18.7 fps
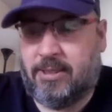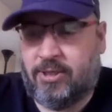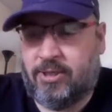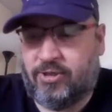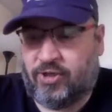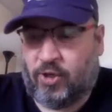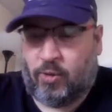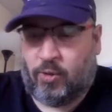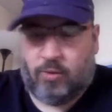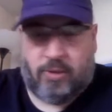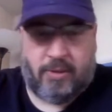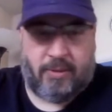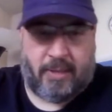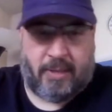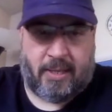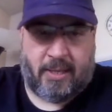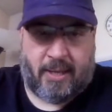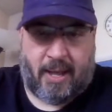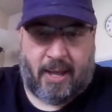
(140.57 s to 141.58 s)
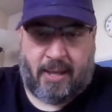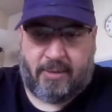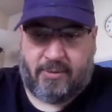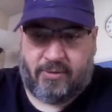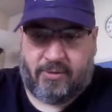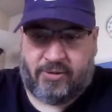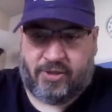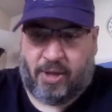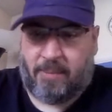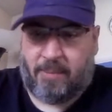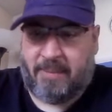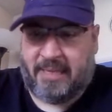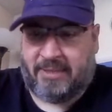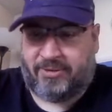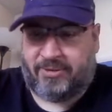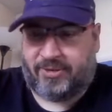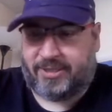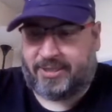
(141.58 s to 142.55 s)
so some
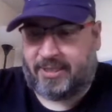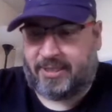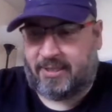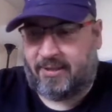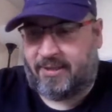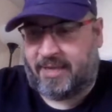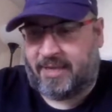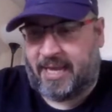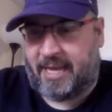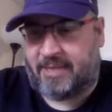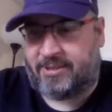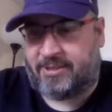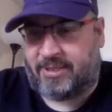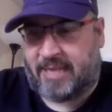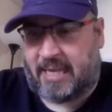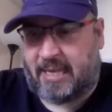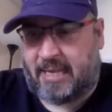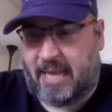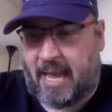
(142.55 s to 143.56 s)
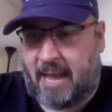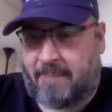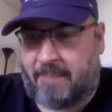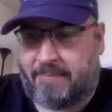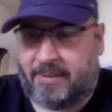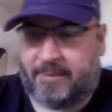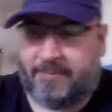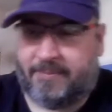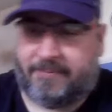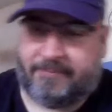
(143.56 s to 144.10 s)
interesting things that happened.